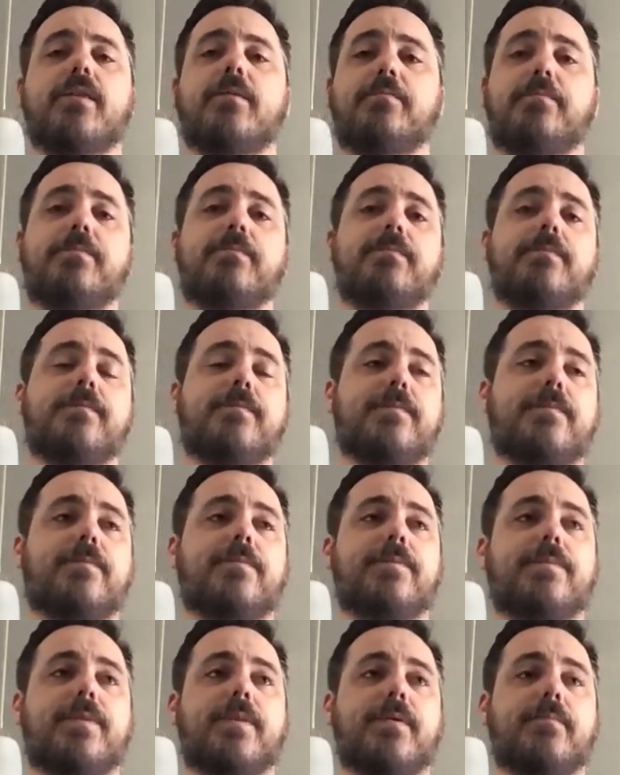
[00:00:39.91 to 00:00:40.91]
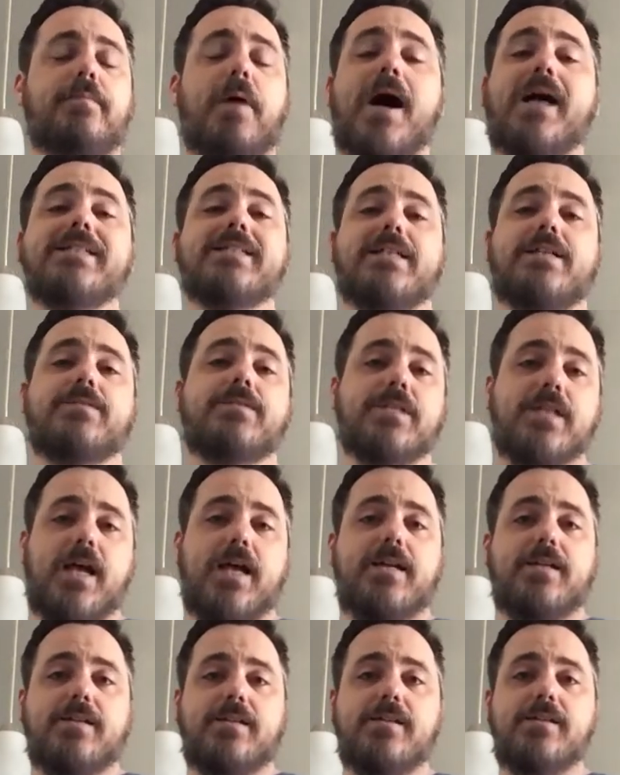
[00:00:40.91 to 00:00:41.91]
The positive
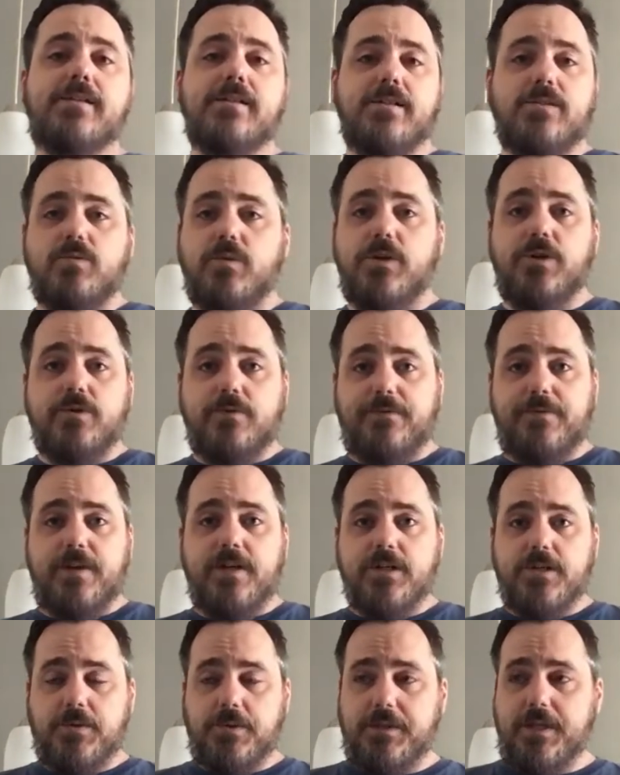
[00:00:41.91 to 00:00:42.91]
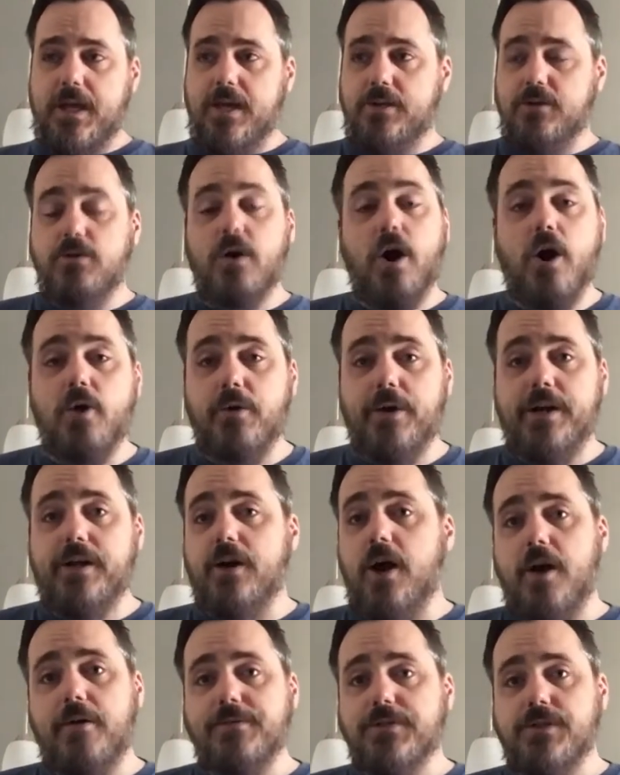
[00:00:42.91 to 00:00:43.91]
side is when you're finished with that, you're already an
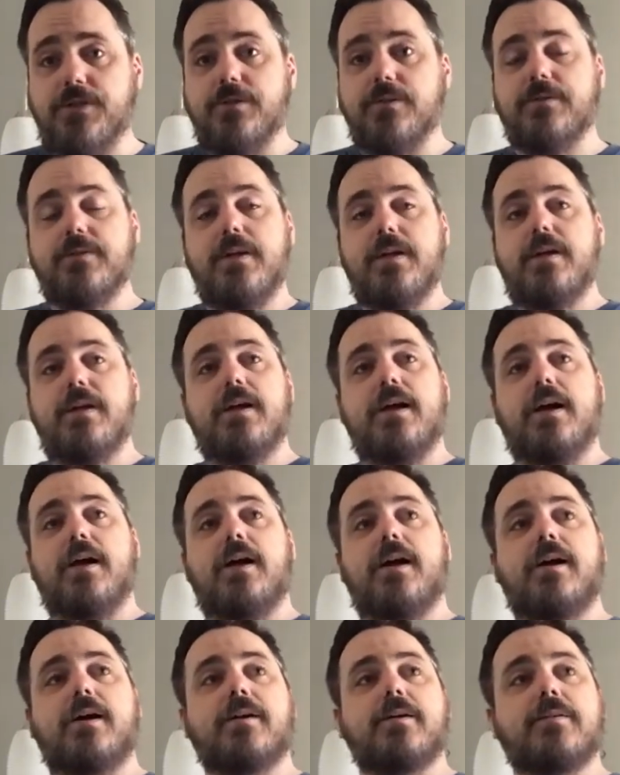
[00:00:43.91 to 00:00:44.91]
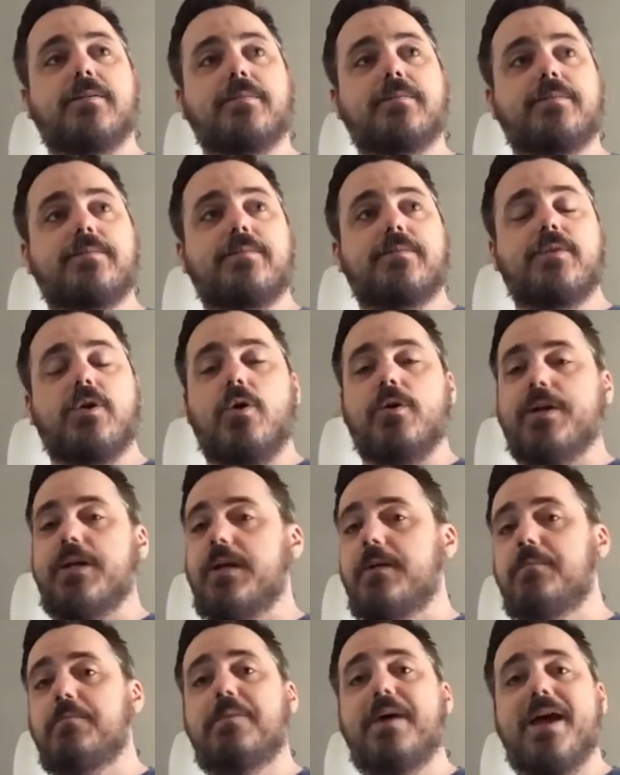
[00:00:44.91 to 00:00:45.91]
officer. You're already
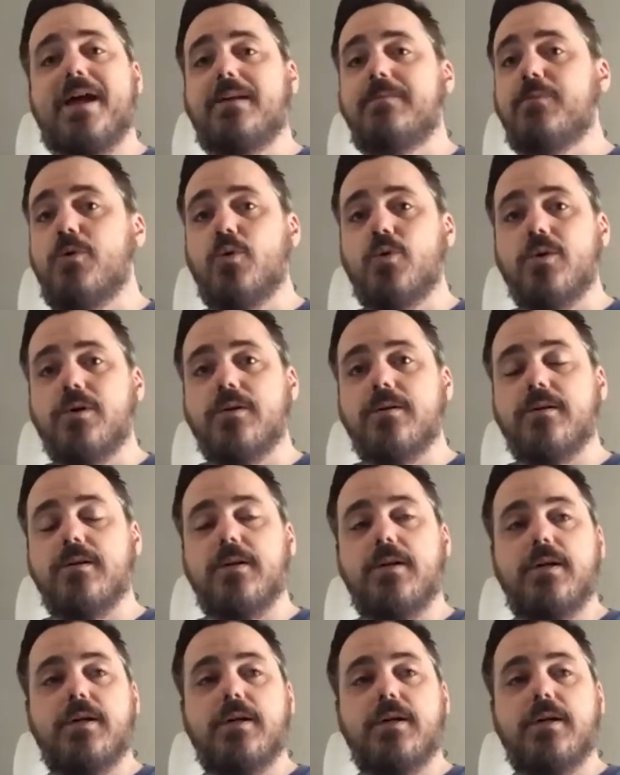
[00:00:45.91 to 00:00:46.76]
getting paid more,